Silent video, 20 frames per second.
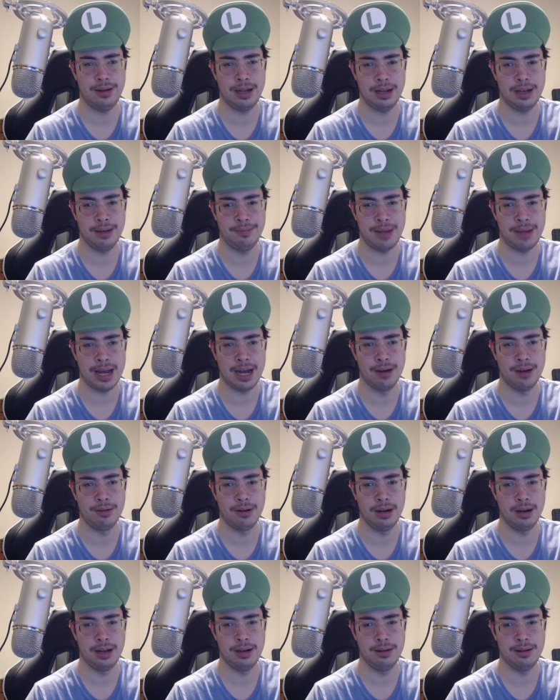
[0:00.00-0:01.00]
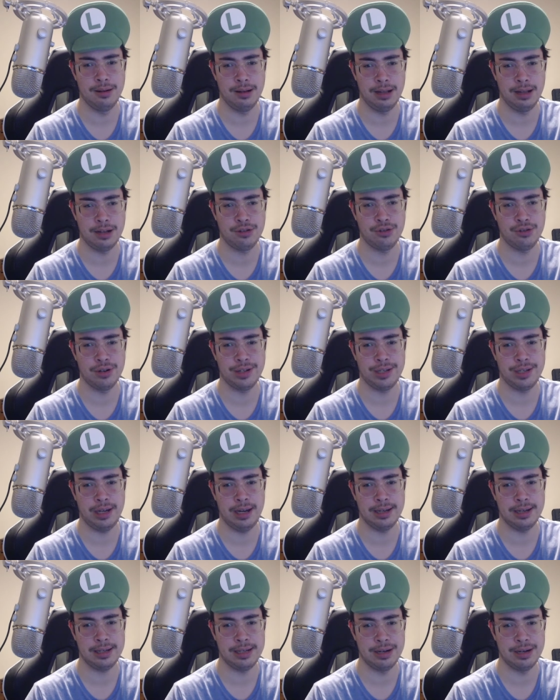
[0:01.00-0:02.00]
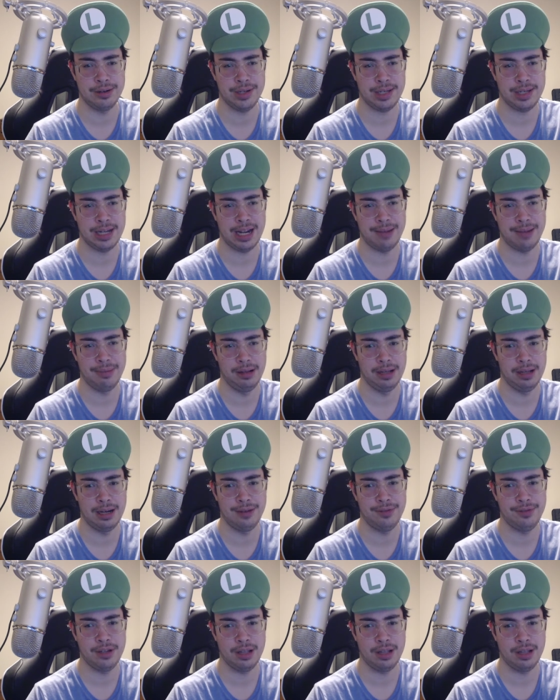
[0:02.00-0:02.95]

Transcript: and power and electricity is now stable enough to the